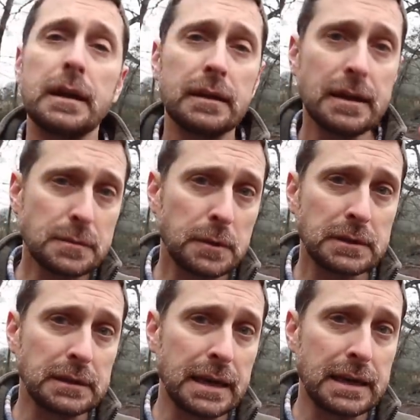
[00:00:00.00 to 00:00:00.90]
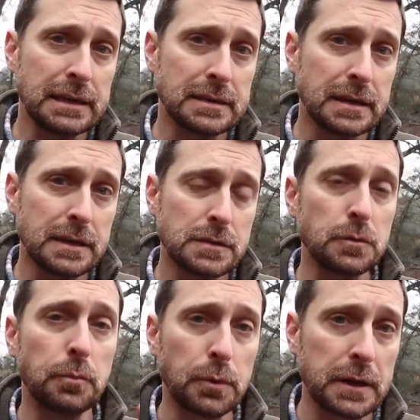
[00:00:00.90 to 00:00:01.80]
That's what the lady does
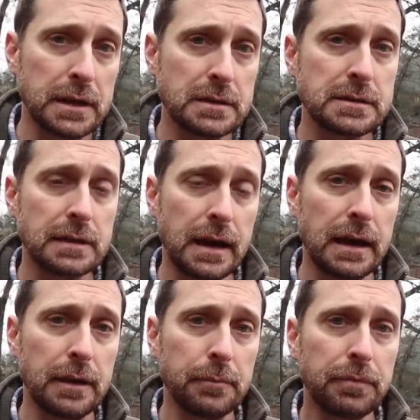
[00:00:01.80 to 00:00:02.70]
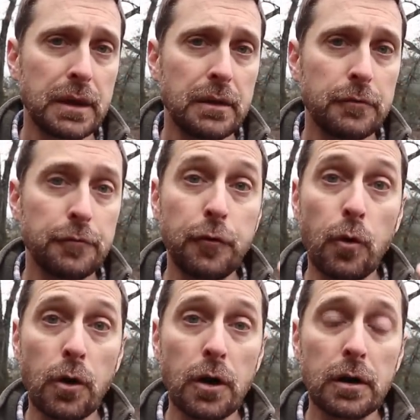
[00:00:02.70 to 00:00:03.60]
who breeds um,
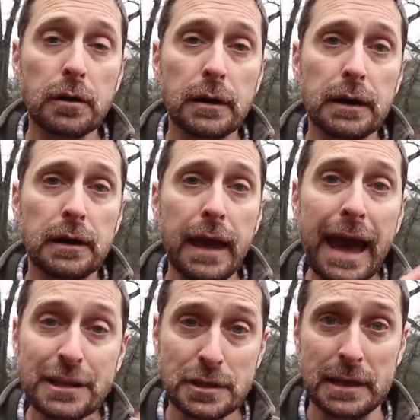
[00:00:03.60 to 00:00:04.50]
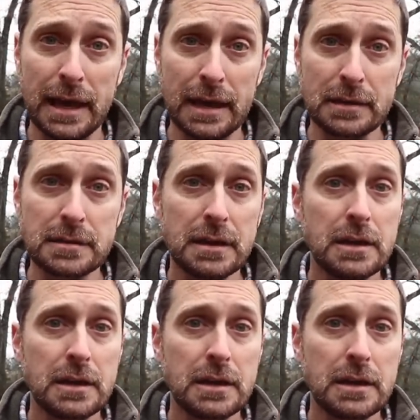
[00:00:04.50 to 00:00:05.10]
for uh, hatching eggs.